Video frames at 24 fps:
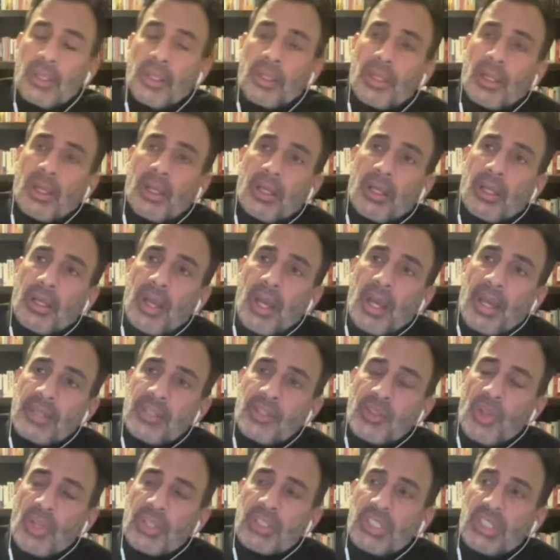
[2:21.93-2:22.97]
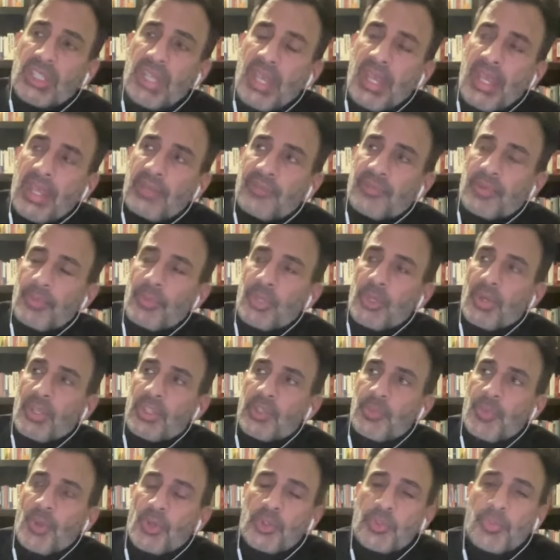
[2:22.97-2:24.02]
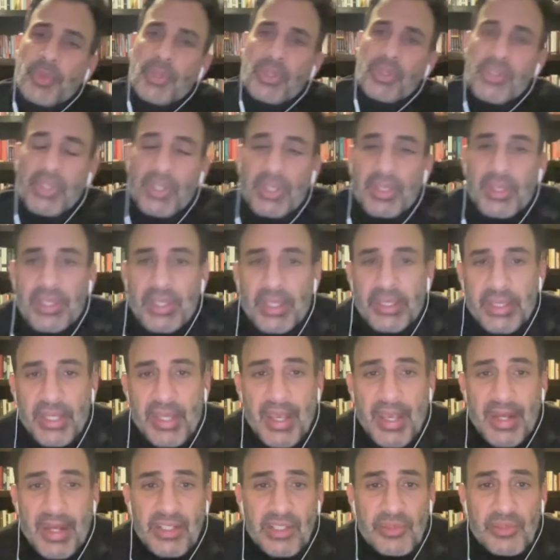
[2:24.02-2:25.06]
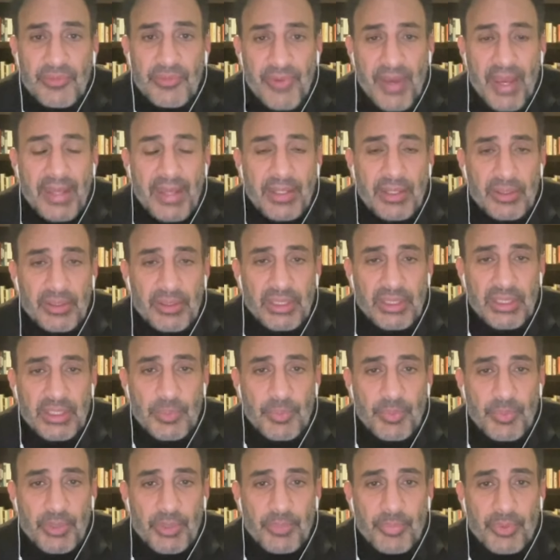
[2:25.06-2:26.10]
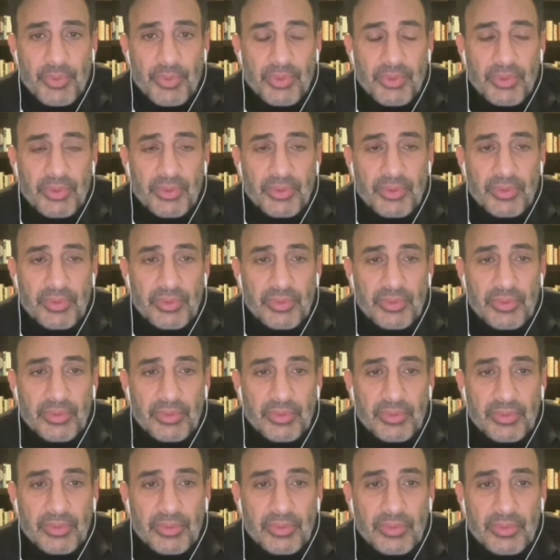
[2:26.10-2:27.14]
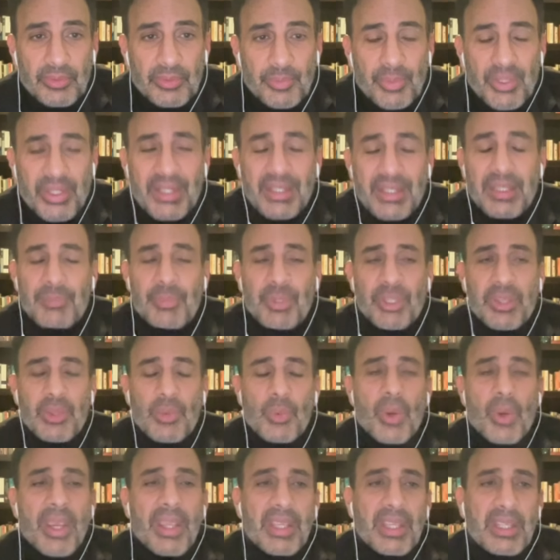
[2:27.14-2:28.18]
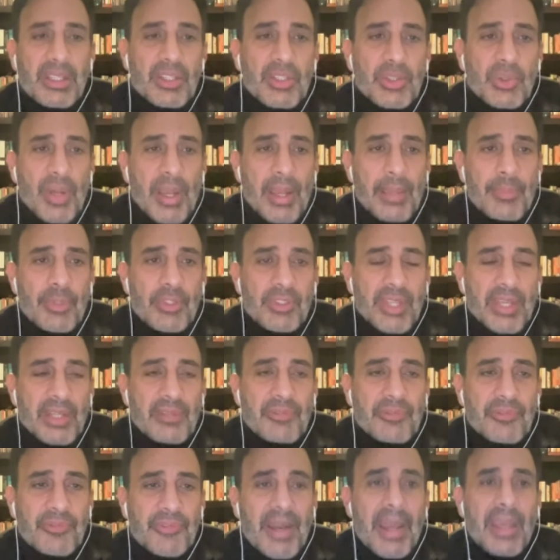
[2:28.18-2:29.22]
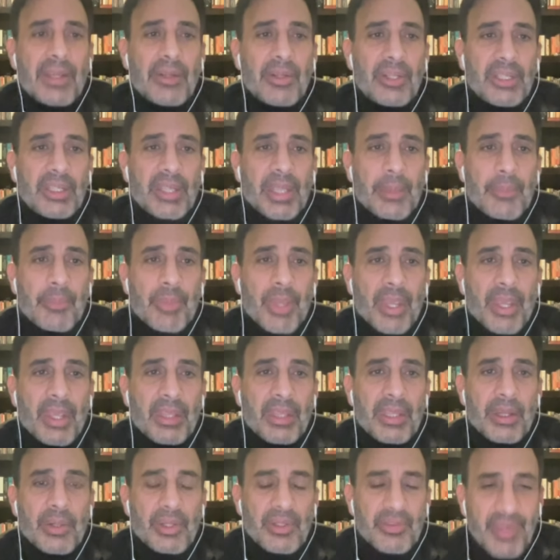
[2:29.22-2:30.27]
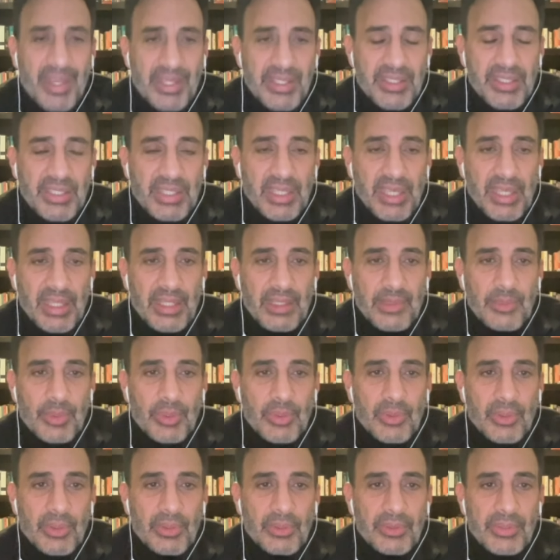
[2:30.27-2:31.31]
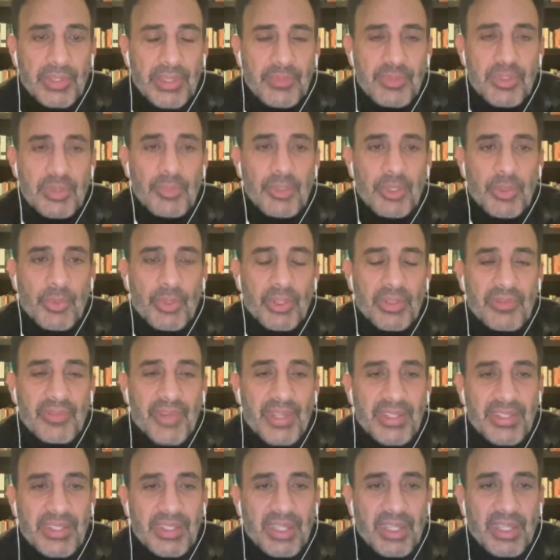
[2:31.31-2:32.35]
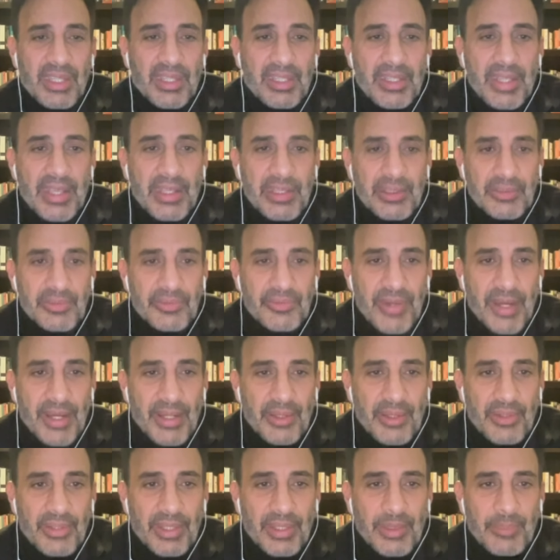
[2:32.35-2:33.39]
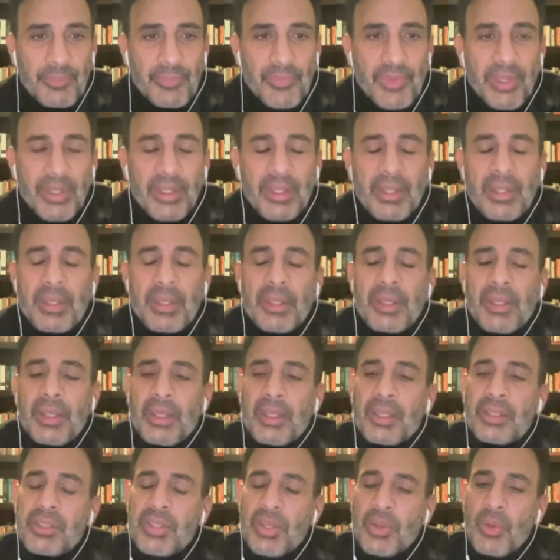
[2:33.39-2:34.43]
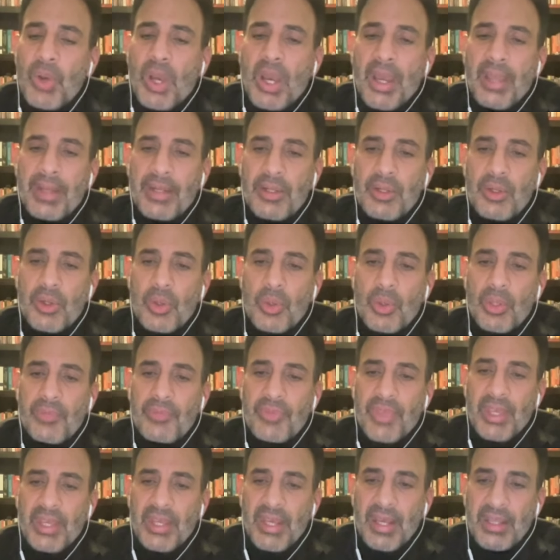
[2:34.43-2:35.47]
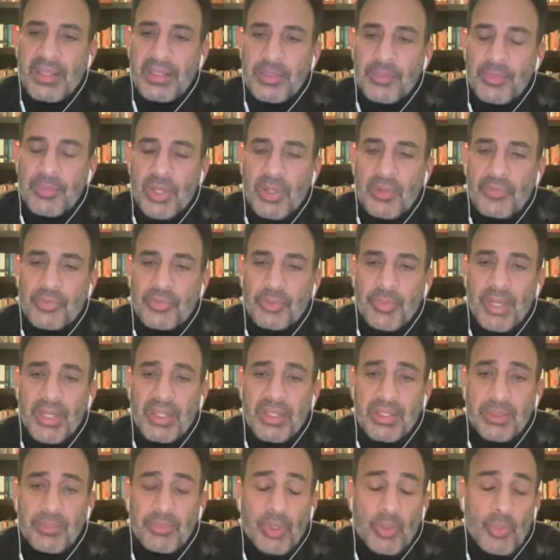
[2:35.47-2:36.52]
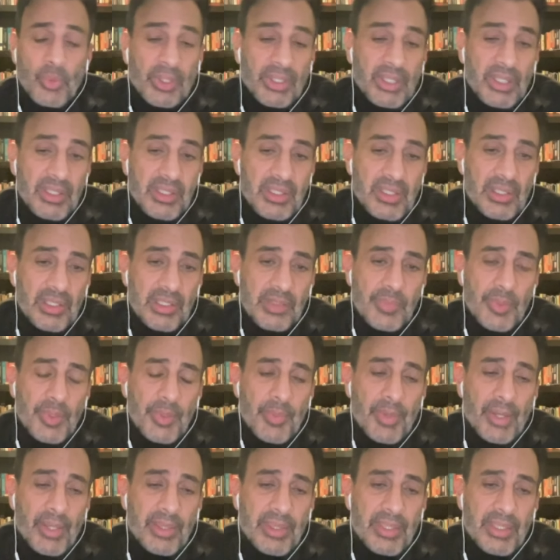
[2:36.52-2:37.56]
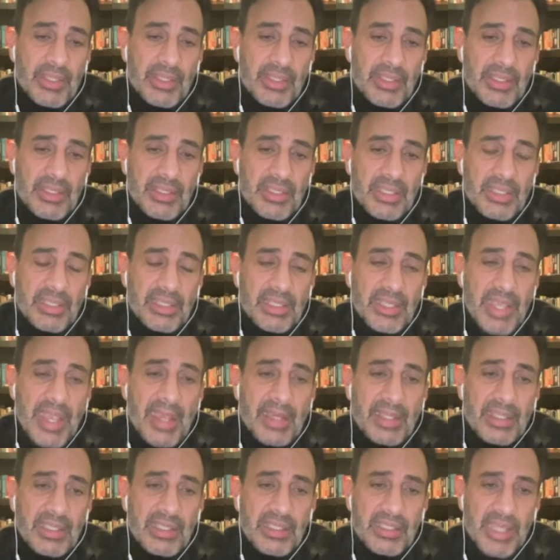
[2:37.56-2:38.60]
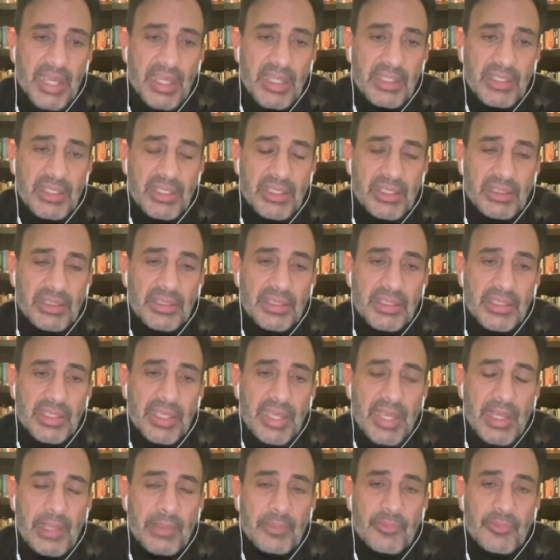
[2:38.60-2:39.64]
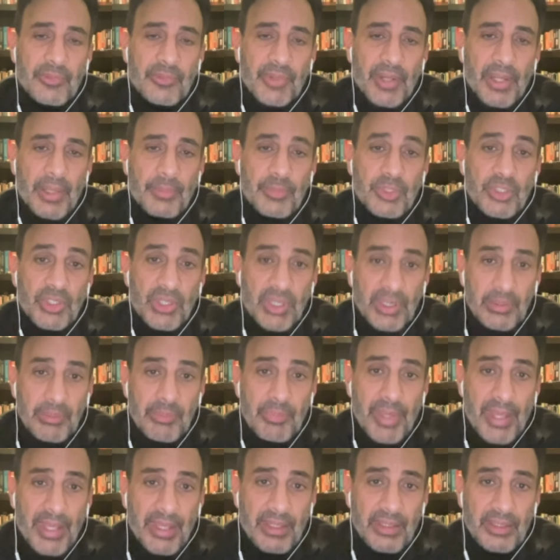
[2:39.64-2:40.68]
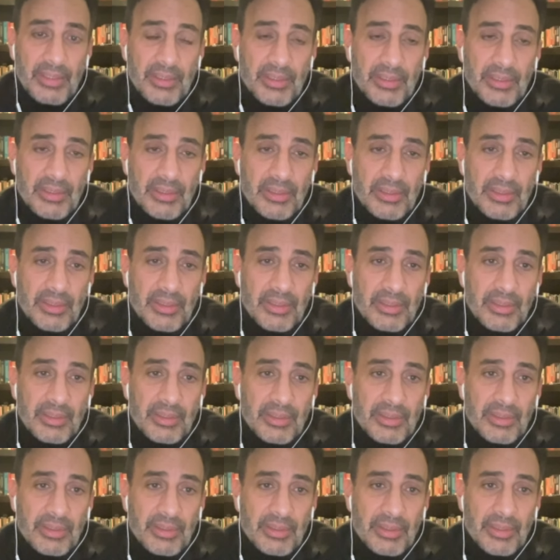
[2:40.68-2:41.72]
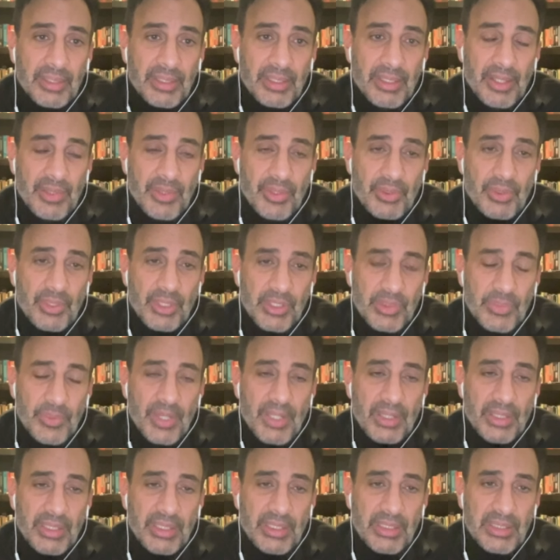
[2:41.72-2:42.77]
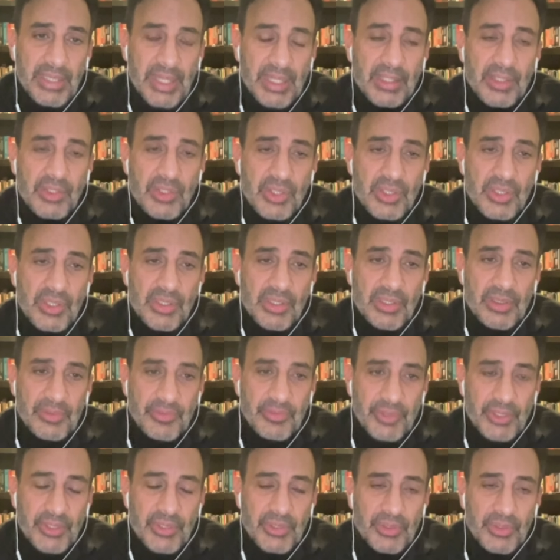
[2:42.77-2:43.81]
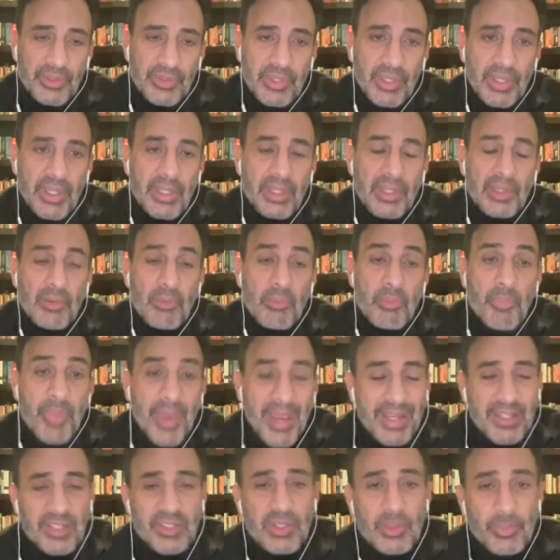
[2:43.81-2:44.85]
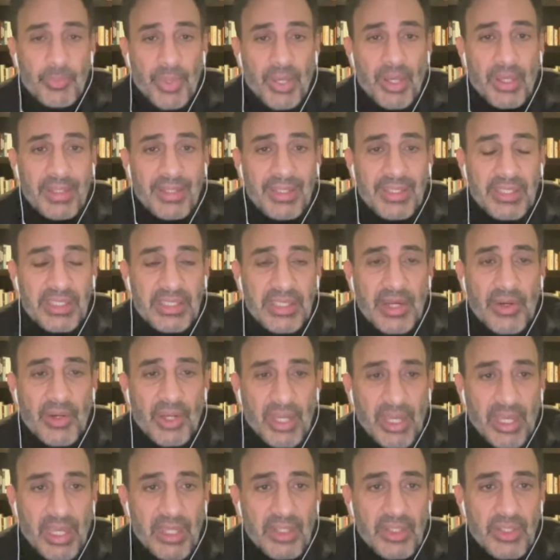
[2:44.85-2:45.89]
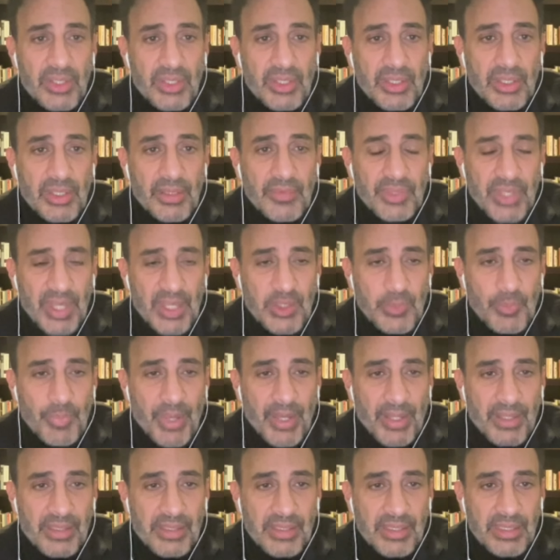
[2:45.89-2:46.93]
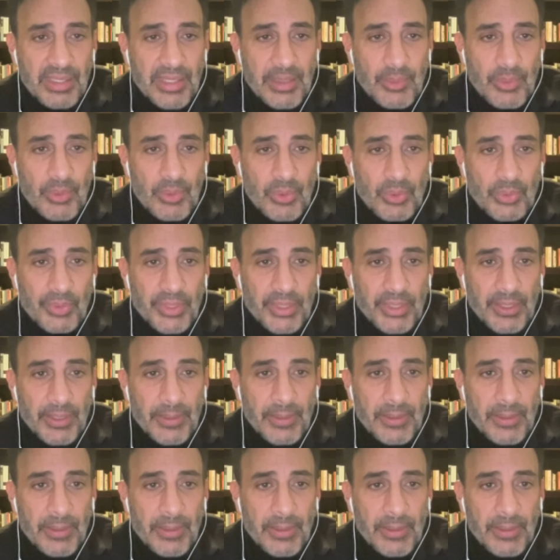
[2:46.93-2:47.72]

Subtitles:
I saw today from the UN spokesperson that they actually fired these people. But the way they described it is like firing them and they're investigating. Well, it seems to me you would investigate and then fire them. Right. So I don't know if they got some confirmation. But what concerns me about this is that the accusations came from Shin Bet and other Israeli intelligence officials based upon interrogation of suspects that they were holding.